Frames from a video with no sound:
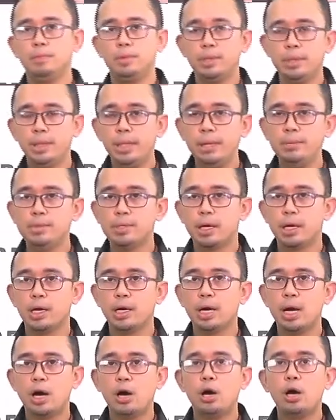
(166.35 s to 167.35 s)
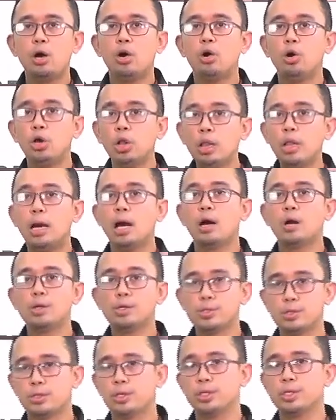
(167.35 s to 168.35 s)
teams are all
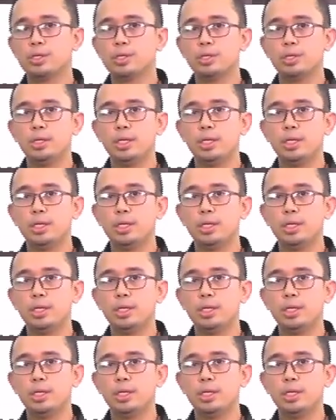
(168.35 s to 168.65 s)
outsourced.